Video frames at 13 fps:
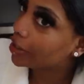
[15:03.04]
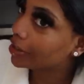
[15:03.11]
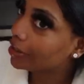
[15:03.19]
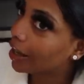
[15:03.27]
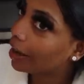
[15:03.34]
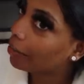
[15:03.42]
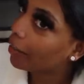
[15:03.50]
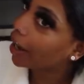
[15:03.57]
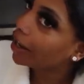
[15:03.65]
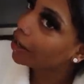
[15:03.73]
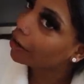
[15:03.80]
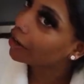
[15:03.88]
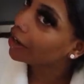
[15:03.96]
This is like my
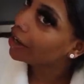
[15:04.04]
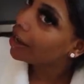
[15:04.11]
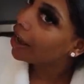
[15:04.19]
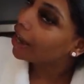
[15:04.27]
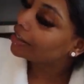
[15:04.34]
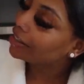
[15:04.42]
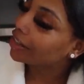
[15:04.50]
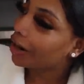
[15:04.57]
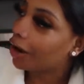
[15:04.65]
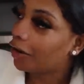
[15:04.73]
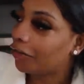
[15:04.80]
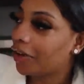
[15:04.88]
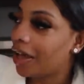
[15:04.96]
hair, I took it
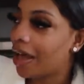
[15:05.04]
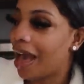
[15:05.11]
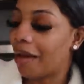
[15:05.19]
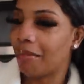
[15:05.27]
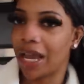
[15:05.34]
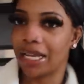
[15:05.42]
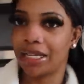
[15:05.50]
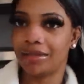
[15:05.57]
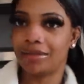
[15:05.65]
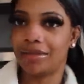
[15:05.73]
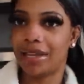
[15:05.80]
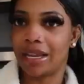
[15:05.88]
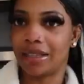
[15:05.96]
off. I
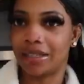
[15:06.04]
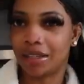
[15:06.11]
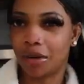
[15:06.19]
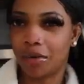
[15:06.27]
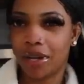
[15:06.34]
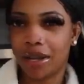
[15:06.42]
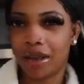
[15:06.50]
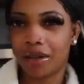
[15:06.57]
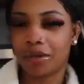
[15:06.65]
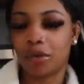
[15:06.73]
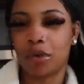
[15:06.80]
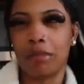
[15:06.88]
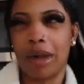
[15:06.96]
might take the sew-in
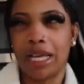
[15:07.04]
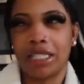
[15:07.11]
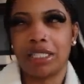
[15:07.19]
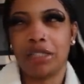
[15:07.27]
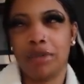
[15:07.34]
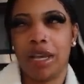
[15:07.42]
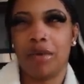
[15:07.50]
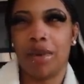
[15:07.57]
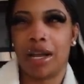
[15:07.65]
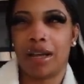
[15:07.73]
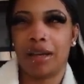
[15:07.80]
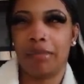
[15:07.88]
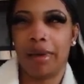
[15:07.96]
out, or I might just do that when
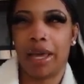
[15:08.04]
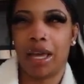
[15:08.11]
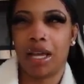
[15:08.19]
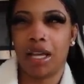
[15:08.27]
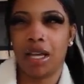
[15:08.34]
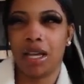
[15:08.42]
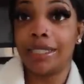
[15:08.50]
I come back.